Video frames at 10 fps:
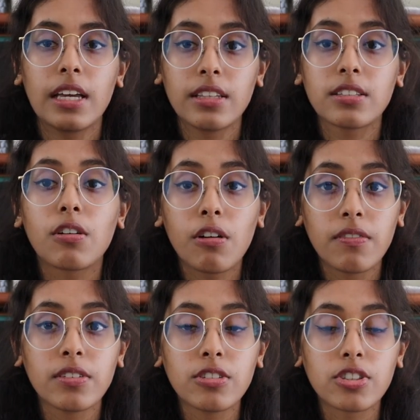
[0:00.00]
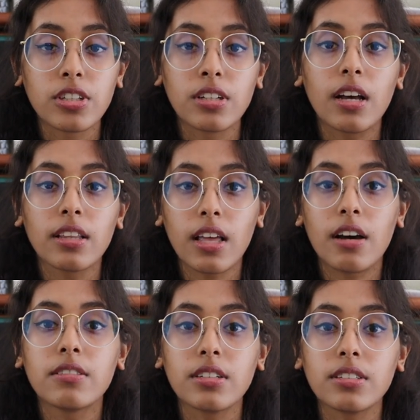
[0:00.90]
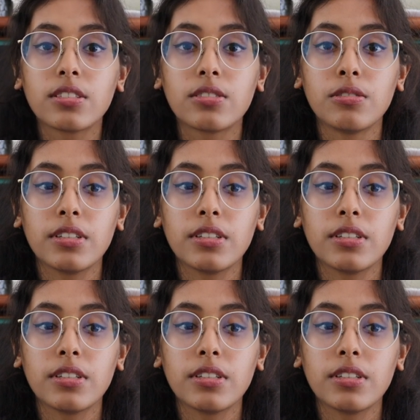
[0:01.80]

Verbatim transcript: And this coevolution allowed us to